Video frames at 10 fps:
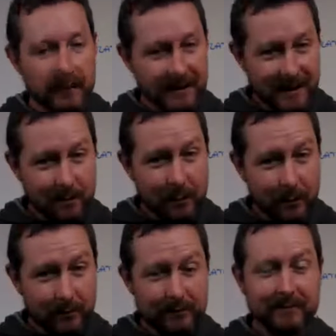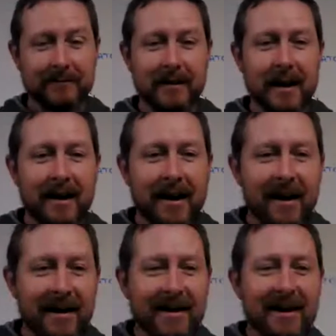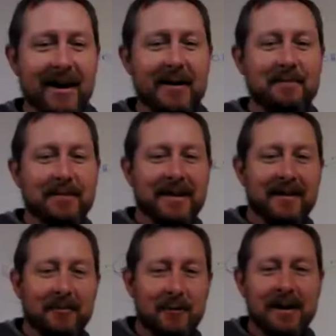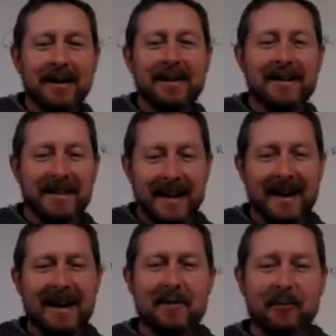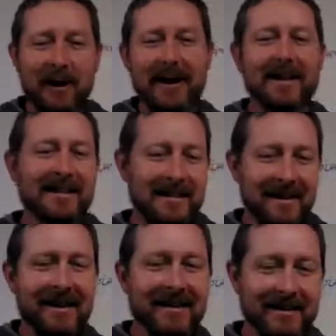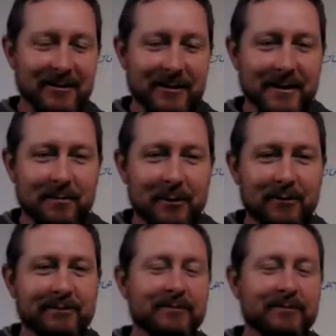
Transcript: Simple. We'll get into that and why it's not so simple.